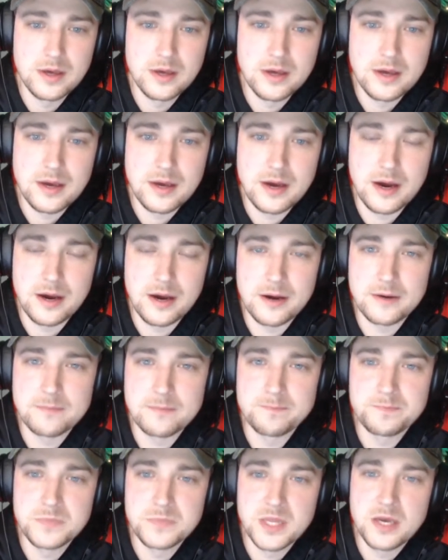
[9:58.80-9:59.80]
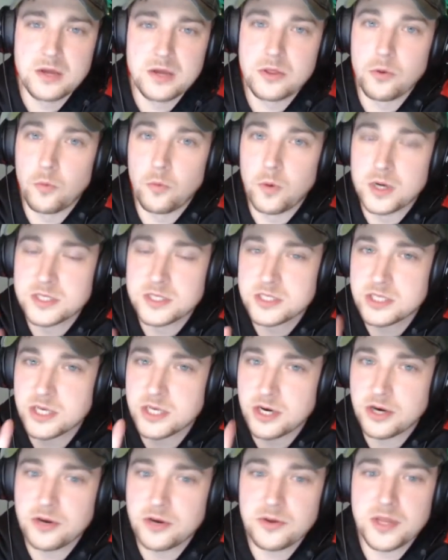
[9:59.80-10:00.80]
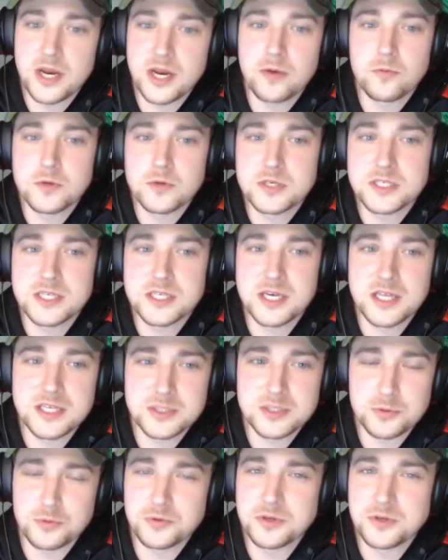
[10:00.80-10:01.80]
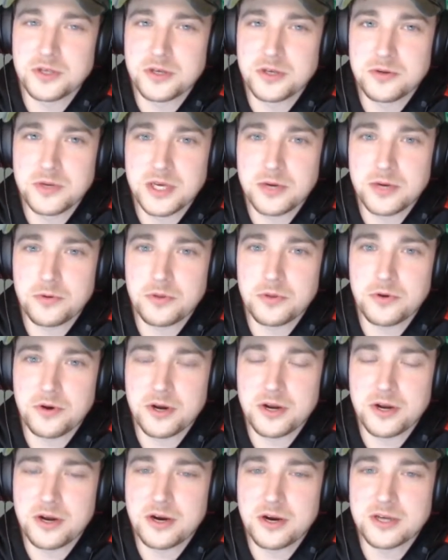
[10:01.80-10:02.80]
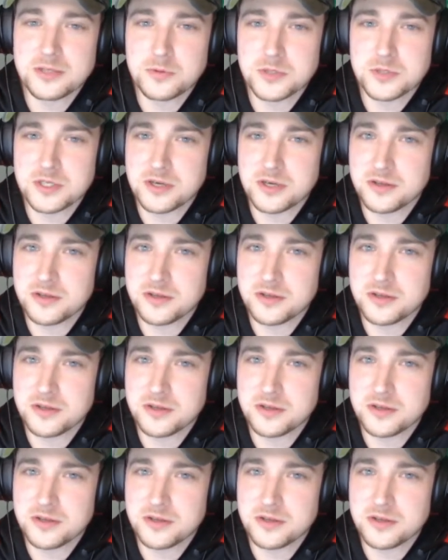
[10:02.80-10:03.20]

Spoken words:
Um, the one scenario that I will say that's really unique with credit cards, which I'll